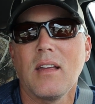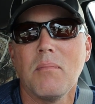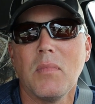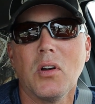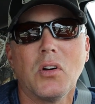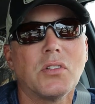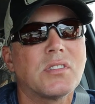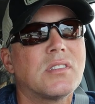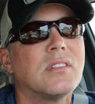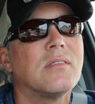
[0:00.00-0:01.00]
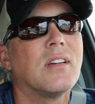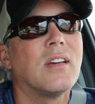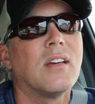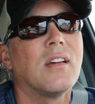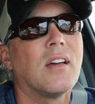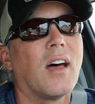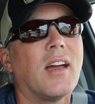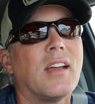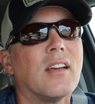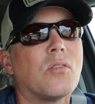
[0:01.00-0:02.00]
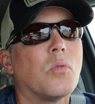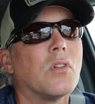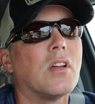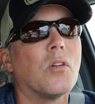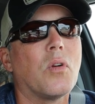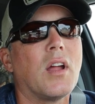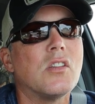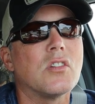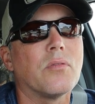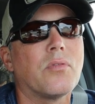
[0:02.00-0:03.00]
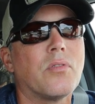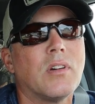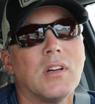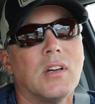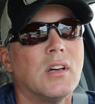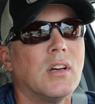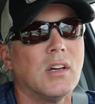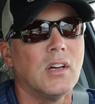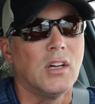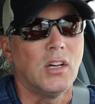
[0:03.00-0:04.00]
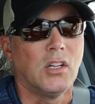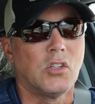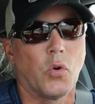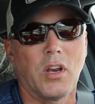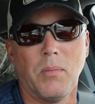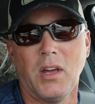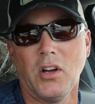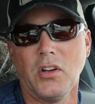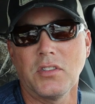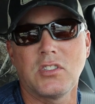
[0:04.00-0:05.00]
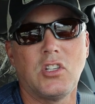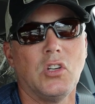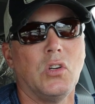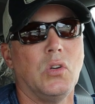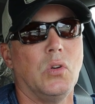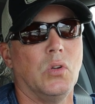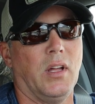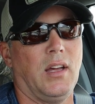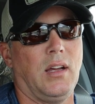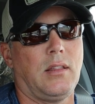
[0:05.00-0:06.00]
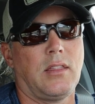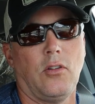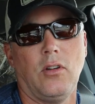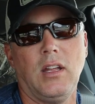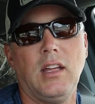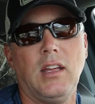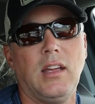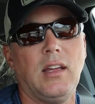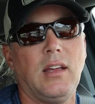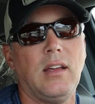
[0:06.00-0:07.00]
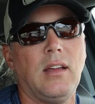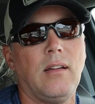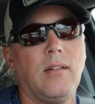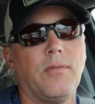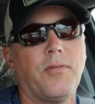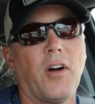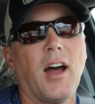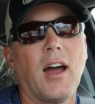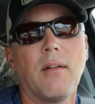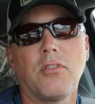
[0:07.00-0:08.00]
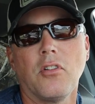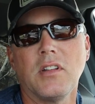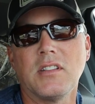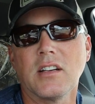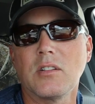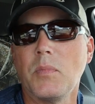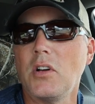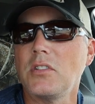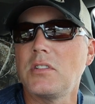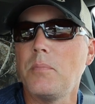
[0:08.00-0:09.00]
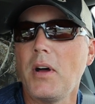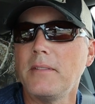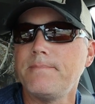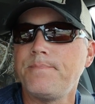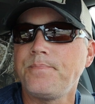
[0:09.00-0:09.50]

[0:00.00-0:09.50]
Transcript: in mills, I guess really a range of 20 mils to like 35, 36 mils. But